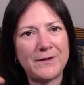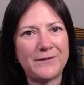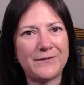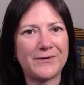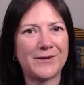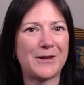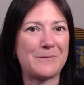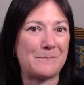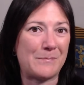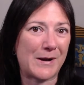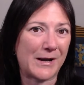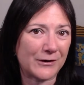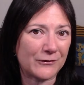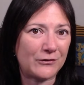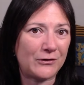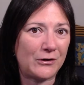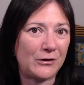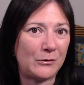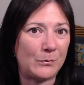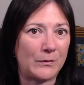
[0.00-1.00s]
to get back
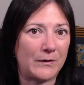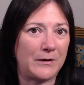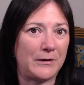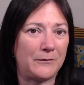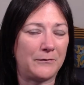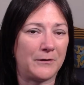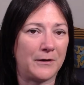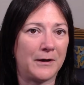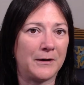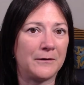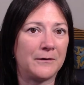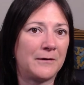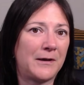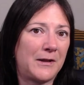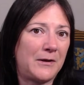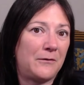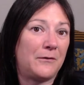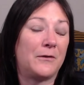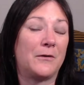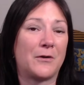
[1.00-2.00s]
to you with anything
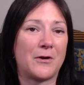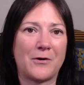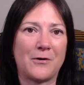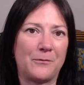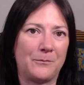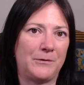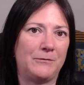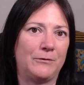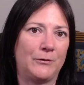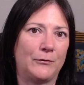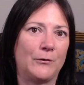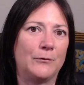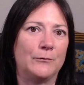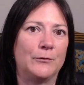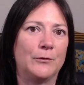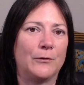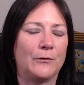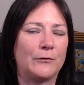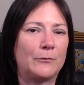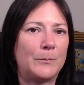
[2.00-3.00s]
that can't be
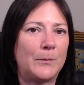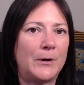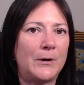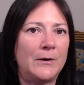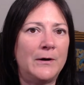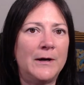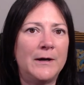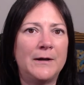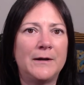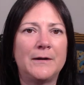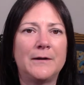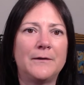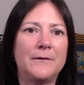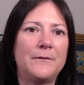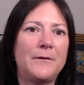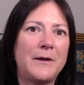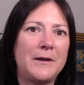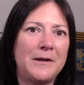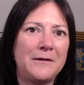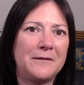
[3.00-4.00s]
resolved on the spot,
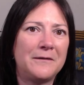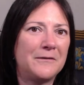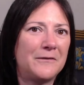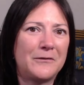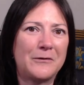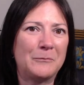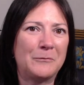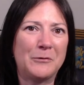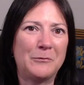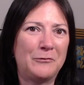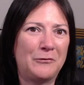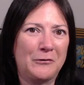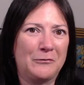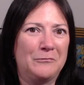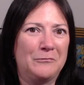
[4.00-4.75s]
they sometimes don't